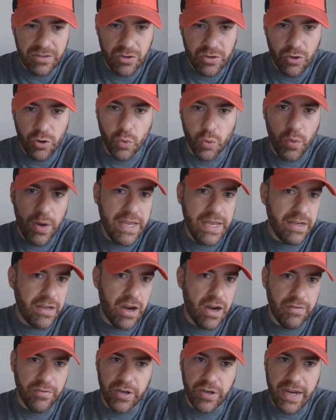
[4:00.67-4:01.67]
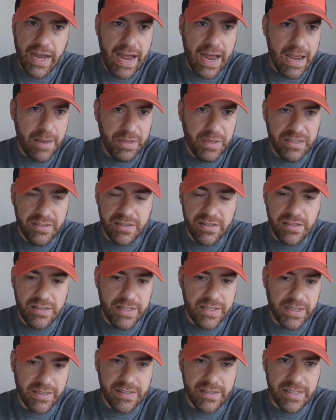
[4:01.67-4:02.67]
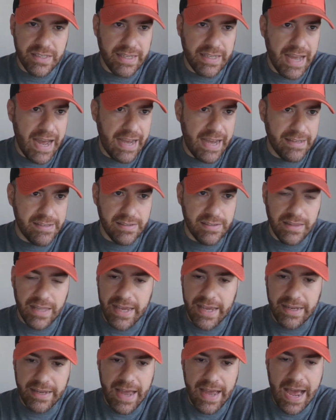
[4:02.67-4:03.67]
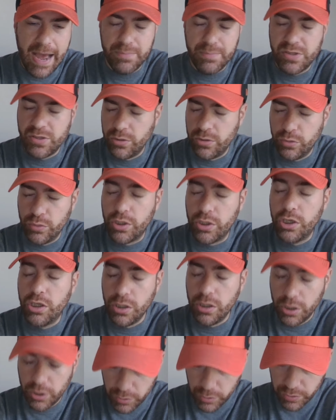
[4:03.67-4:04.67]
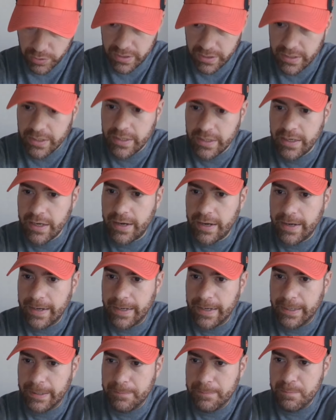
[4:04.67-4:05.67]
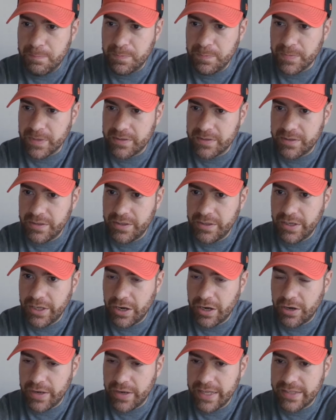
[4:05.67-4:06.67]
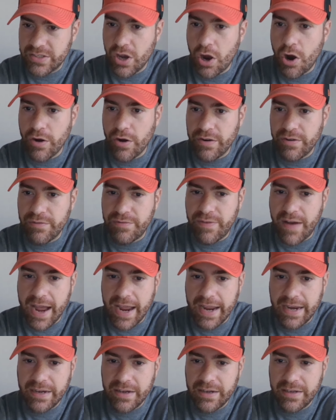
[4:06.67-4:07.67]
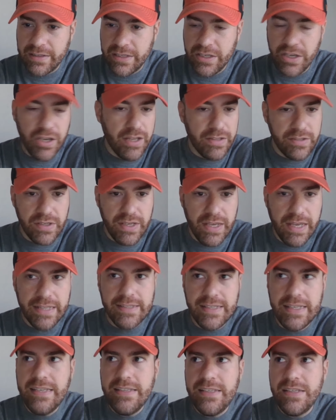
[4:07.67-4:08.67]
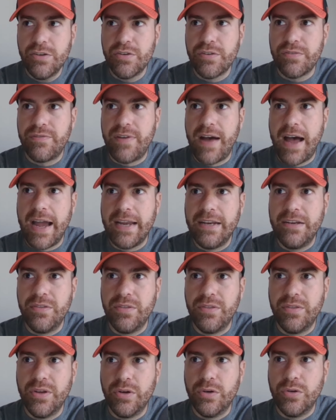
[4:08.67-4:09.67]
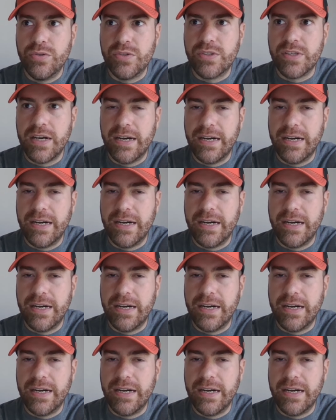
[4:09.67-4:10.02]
great cover guy. I mean, sticks to guys like absolute glue. You know, it's hard to find. It's easier to find those,